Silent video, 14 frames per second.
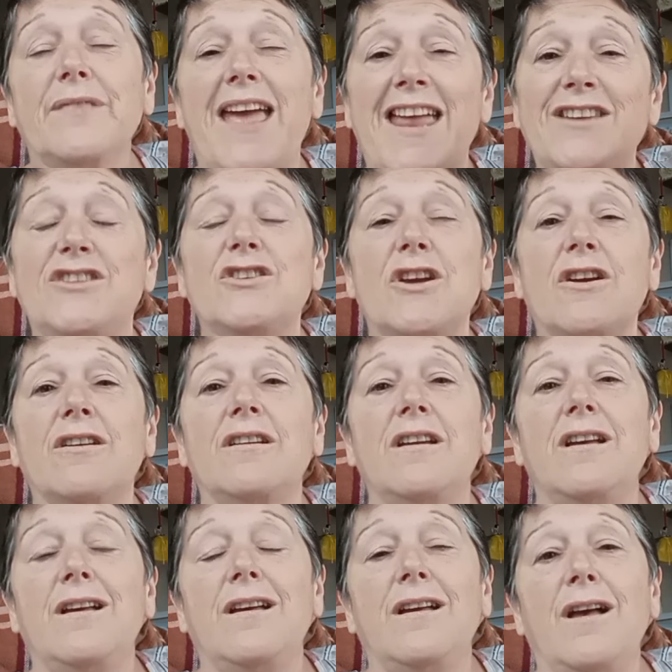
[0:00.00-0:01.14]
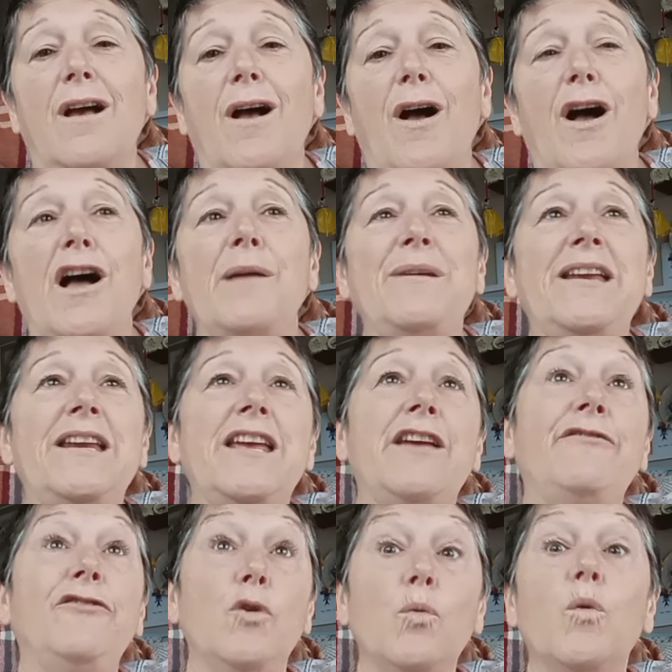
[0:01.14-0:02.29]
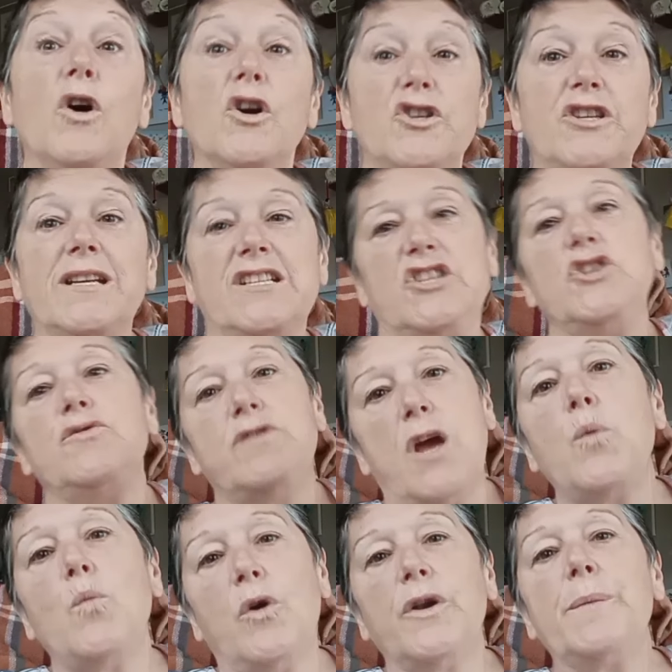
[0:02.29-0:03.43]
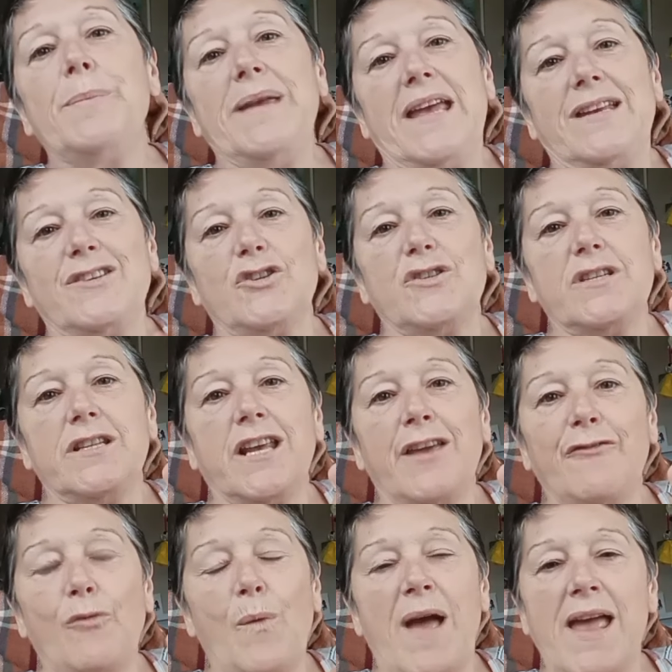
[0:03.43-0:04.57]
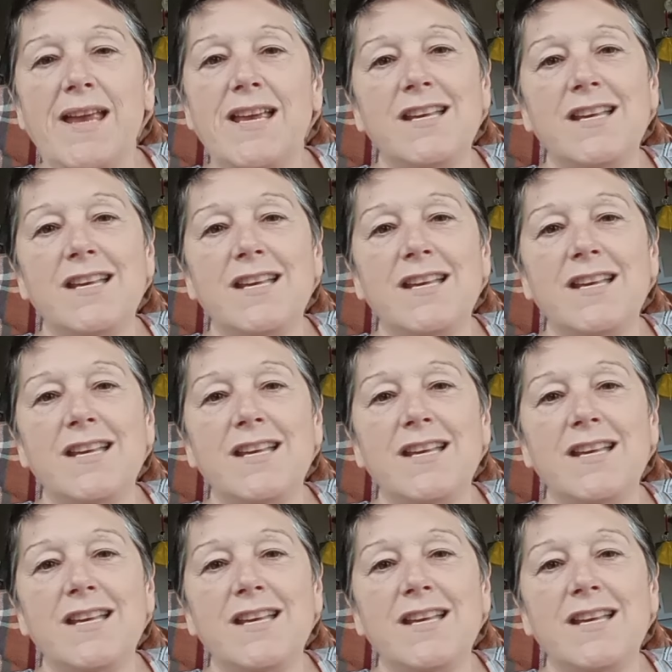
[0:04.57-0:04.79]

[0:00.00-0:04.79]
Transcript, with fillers: enter. I mean, if you're watching this, you don't want to be entered in the giveaway.